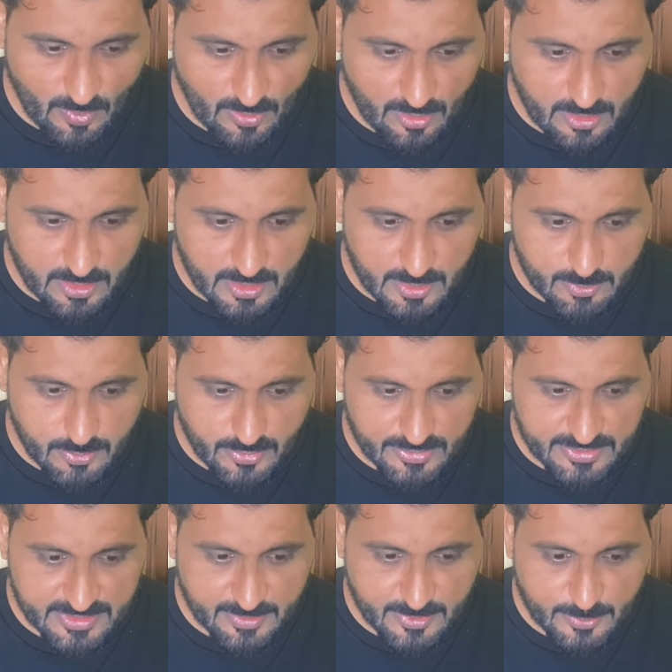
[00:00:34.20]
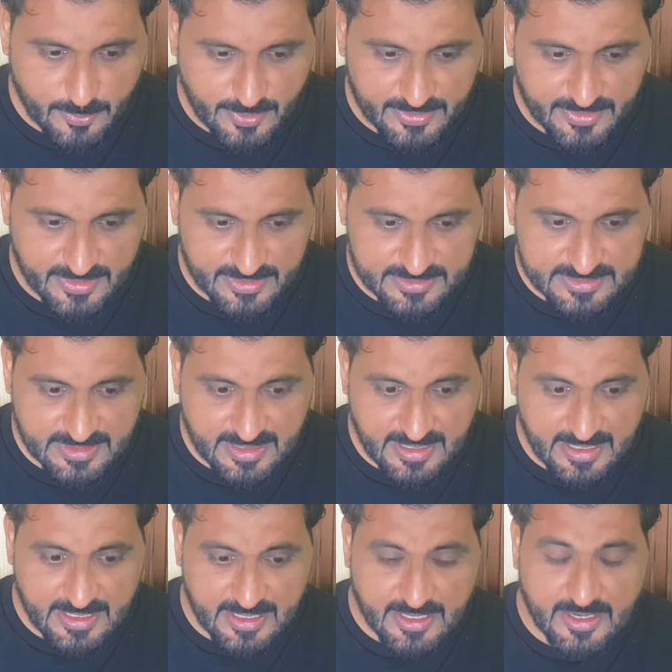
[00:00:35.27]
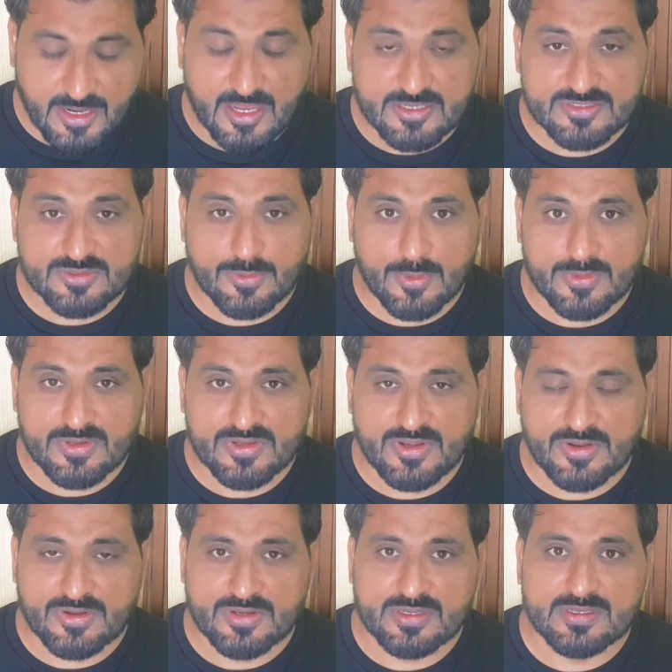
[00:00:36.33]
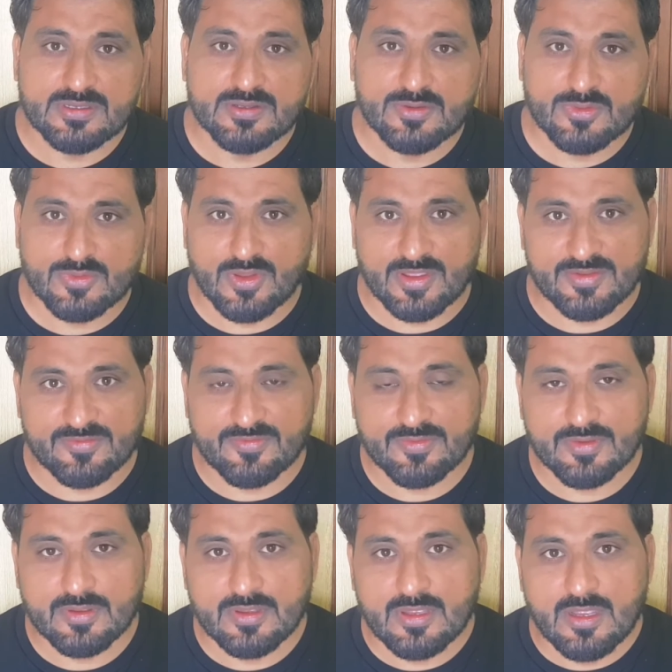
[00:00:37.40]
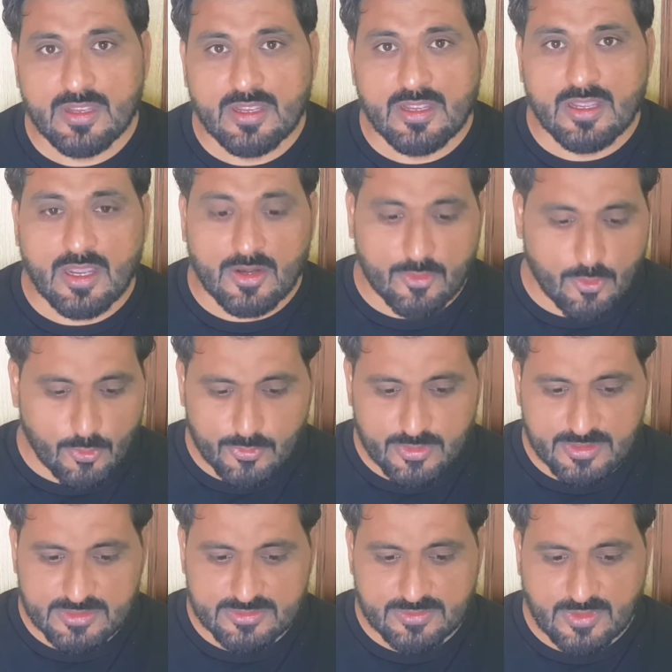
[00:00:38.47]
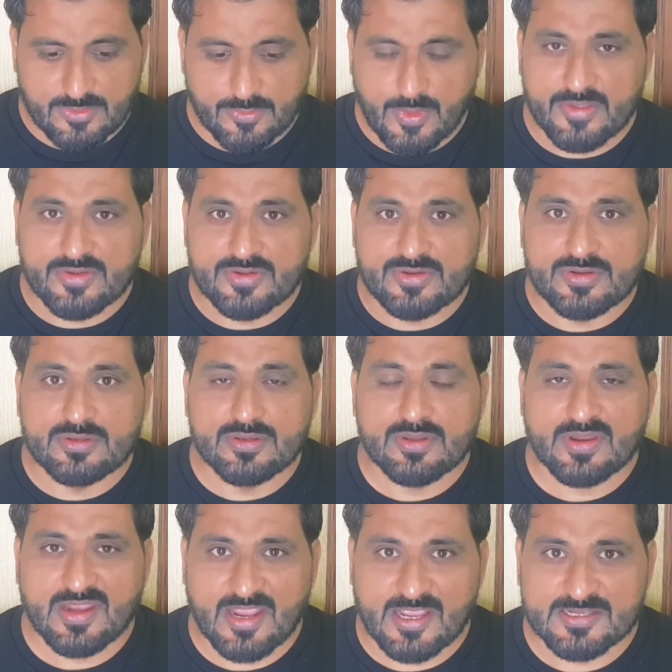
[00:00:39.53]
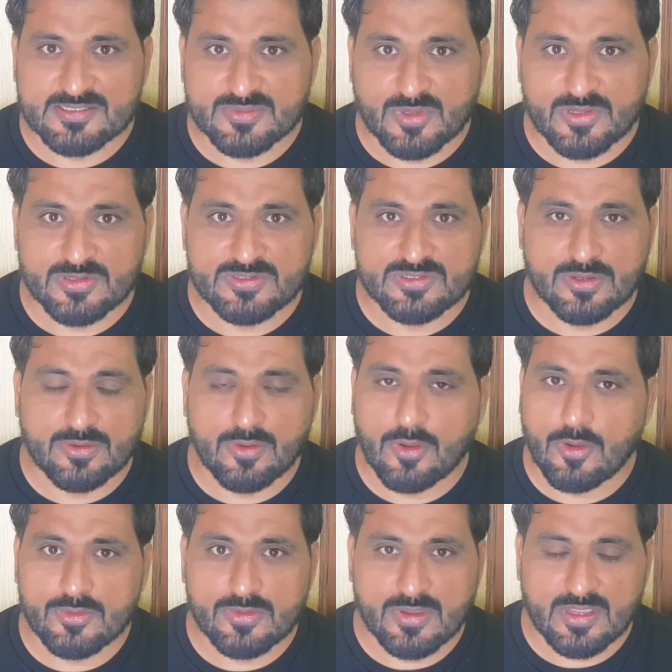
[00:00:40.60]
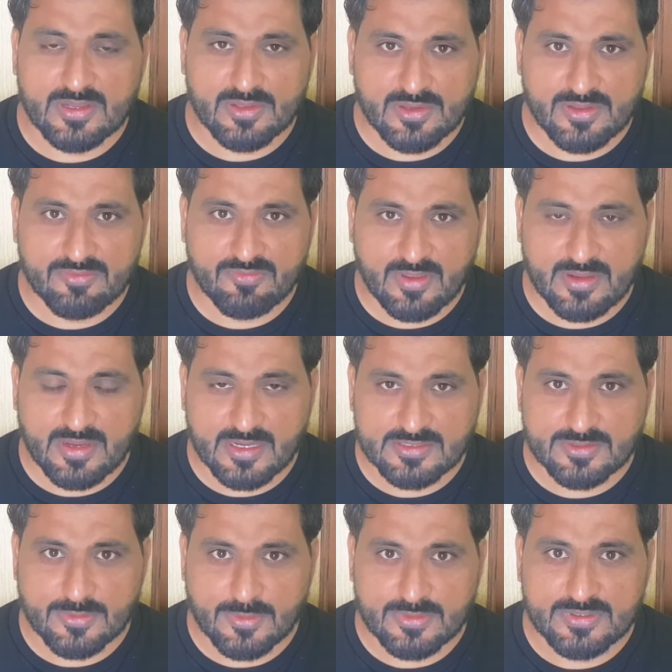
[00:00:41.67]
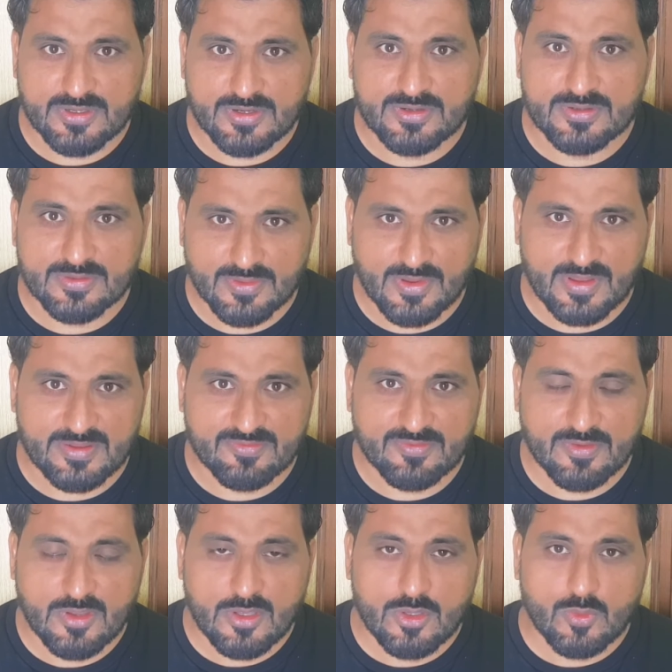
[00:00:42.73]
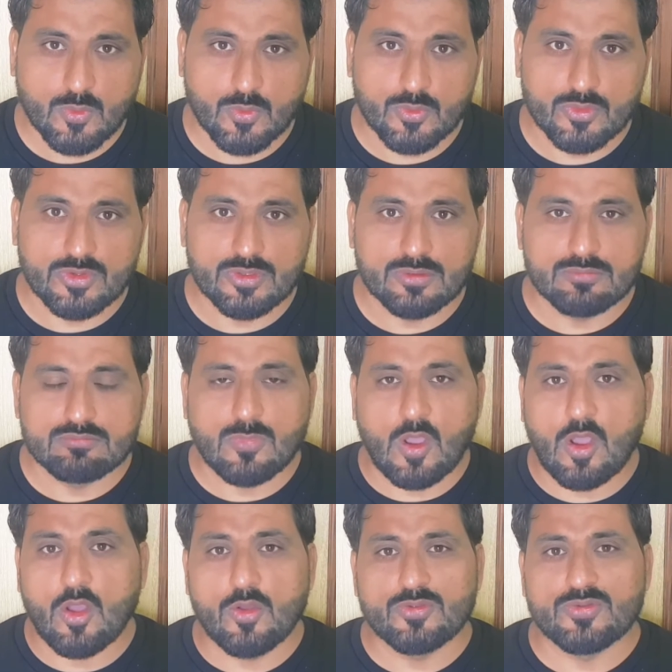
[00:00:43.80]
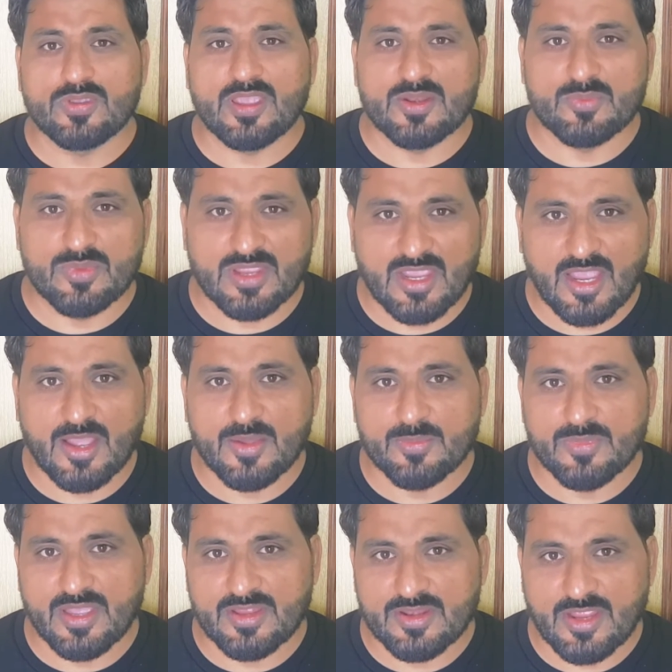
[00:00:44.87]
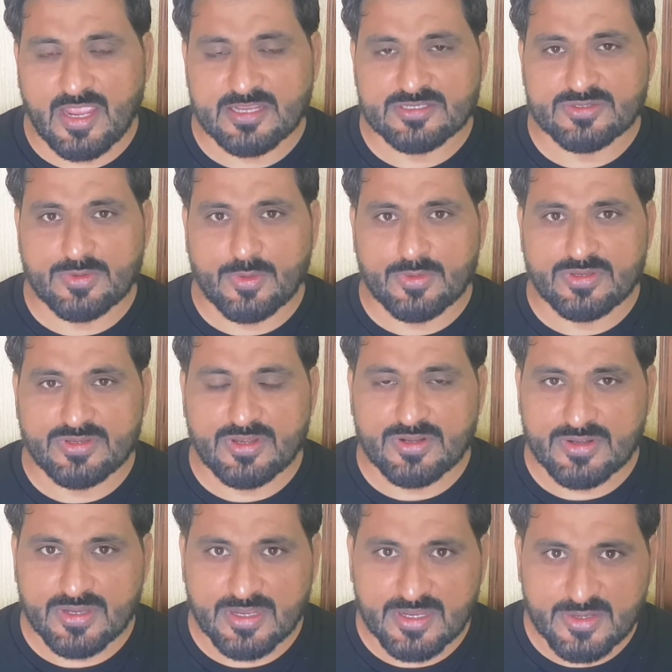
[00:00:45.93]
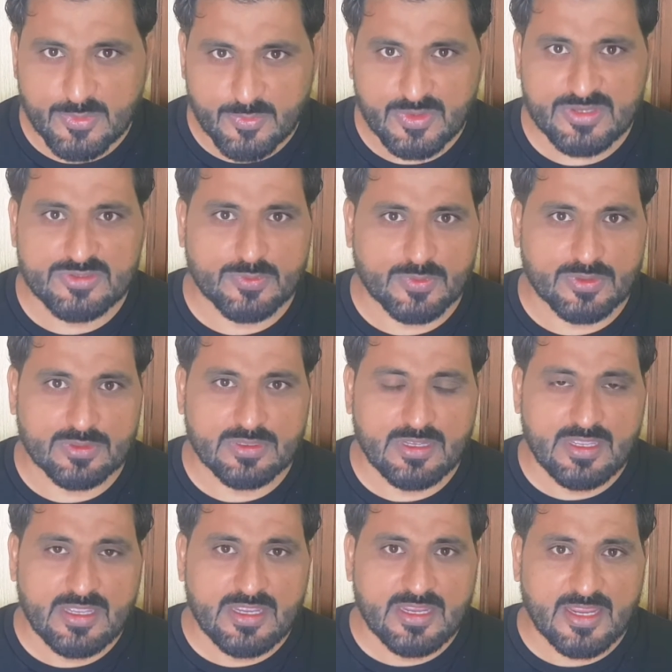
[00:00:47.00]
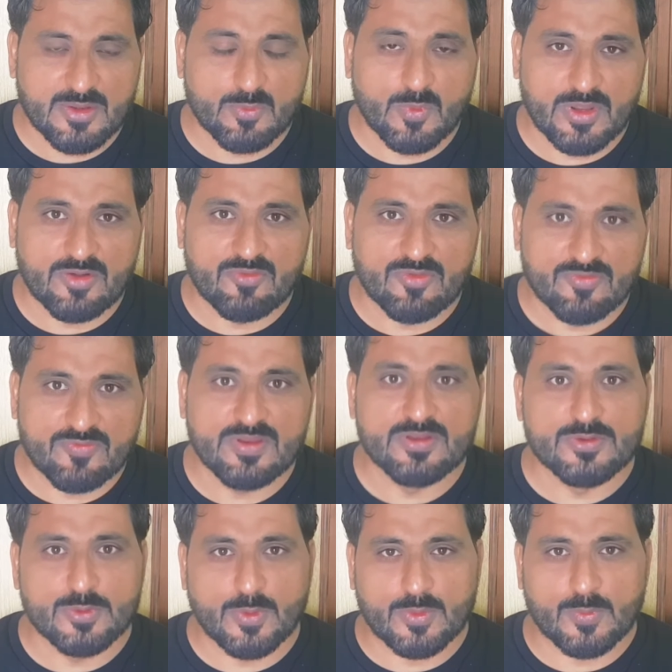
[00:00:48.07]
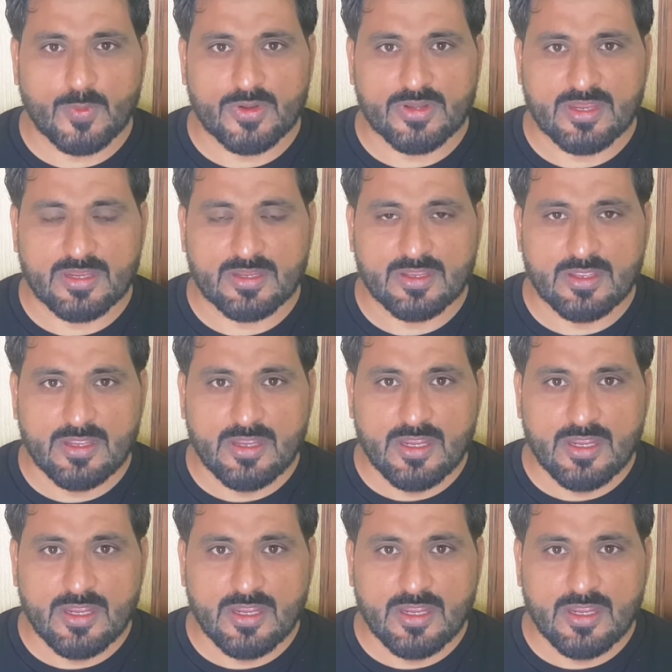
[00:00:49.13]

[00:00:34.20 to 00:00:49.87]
Point number one is extraordinary life. According to the writer Malaysia, how you can live an extraordinary life, or how you can become an extraordinary individual in whatever field you are working.